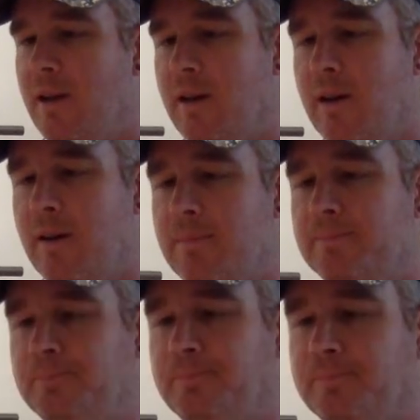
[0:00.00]

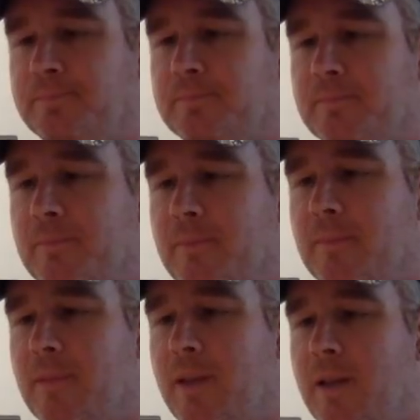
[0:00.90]
Um,
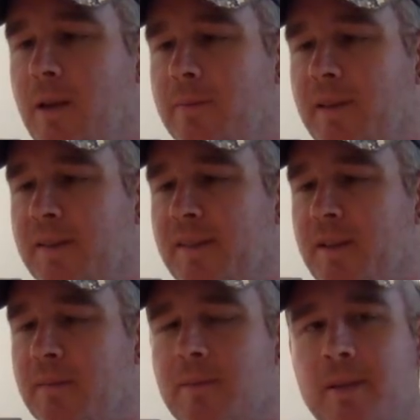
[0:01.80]
it comes, like I
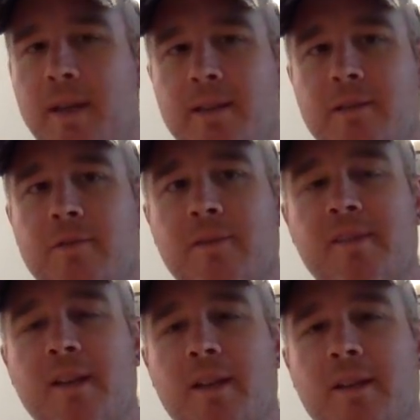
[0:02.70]
said, comes with eight different
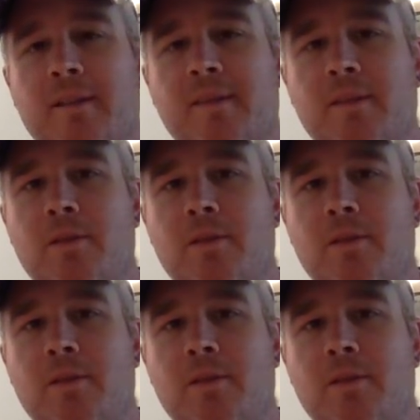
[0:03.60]
settings.